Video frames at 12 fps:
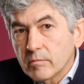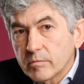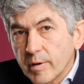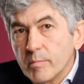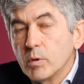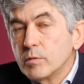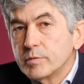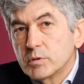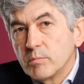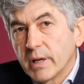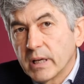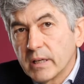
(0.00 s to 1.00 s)
remove
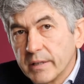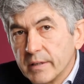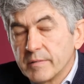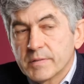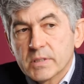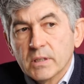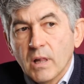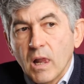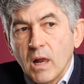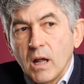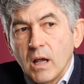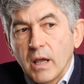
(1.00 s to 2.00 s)
too many leaves
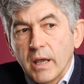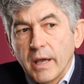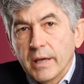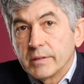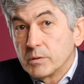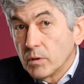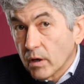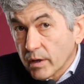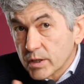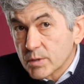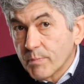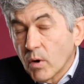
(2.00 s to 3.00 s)
and do not
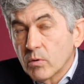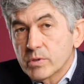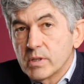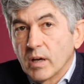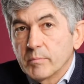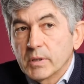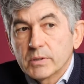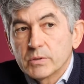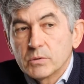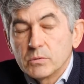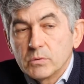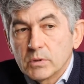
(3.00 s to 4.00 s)
expose them
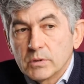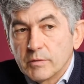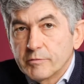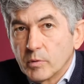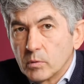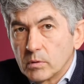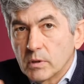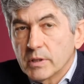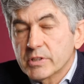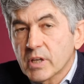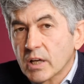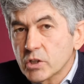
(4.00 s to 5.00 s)
to the full
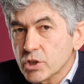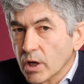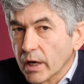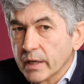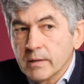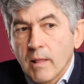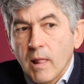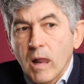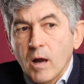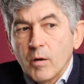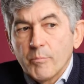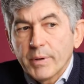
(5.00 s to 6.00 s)
sunshine,
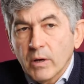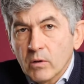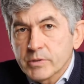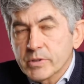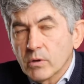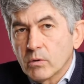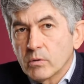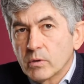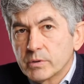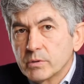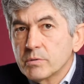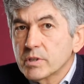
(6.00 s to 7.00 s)
but also
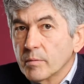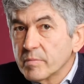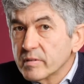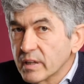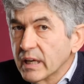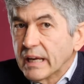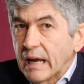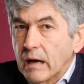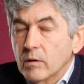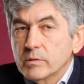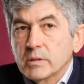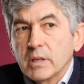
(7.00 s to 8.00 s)
do some thinning
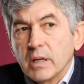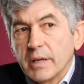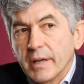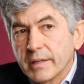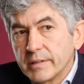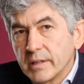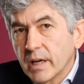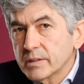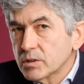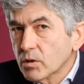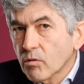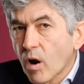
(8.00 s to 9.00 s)
out. At the end,
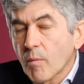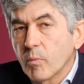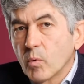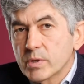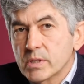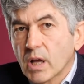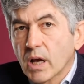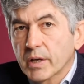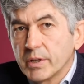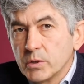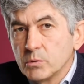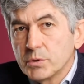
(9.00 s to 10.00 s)
the crop was not
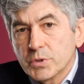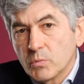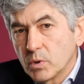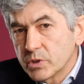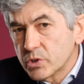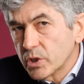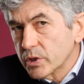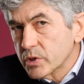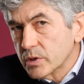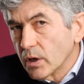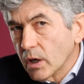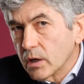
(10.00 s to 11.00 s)
huge, was
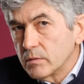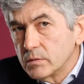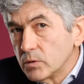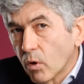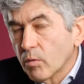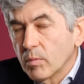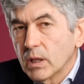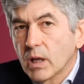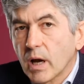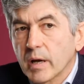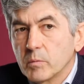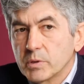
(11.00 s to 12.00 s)
just normal,
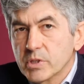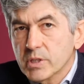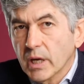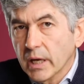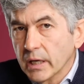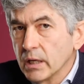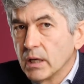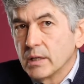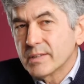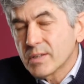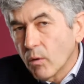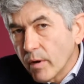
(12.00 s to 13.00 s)
I would say,
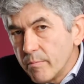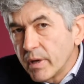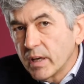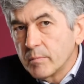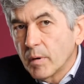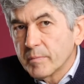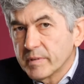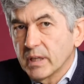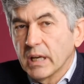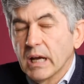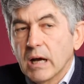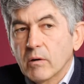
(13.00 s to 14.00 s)
so a minimum
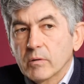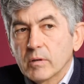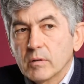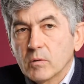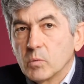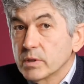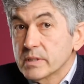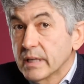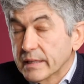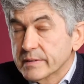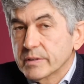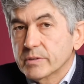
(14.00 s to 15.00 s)
thinning out was
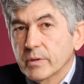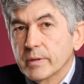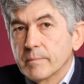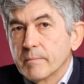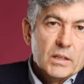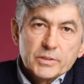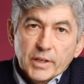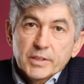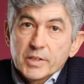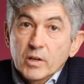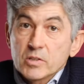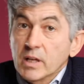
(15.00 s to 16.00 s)
necessary.
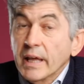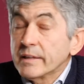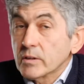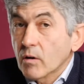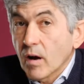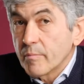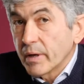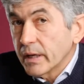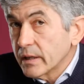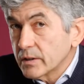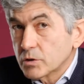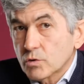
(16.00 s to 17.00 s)
6 years later, I'm
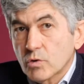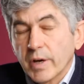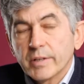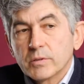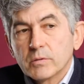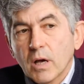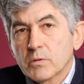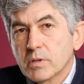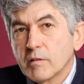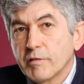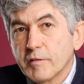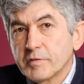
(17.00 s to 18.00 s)
beginning to drink
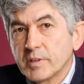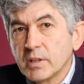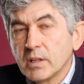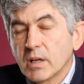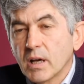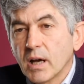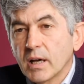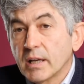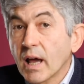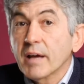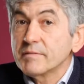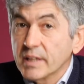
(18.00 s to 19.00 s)
2015,
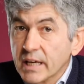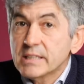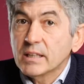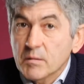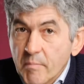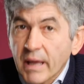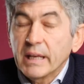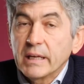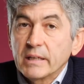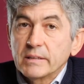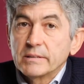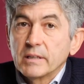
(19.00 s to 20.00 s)
and I have tasted
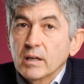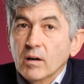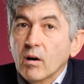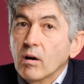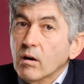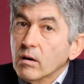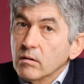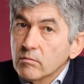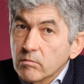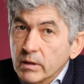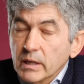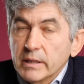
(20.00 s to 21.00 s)
many that are
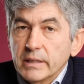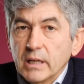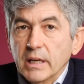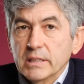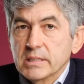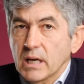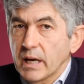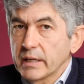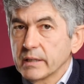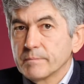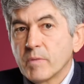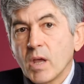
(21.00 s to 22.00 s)
really
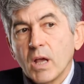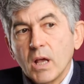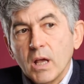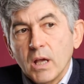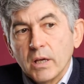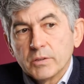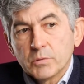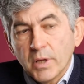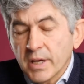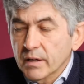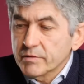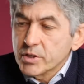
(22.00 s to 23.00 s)
exciting.
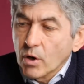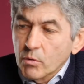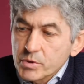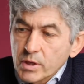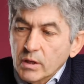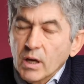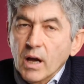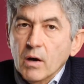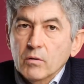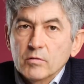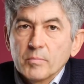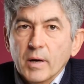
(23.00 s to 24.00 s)
Today I've chosen
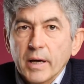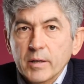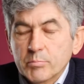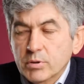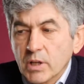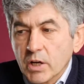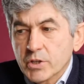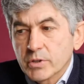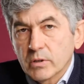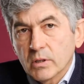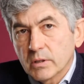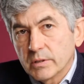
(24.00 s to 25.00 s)
out of my
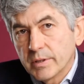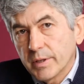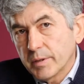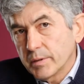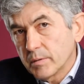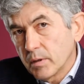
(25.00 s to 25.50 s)
production the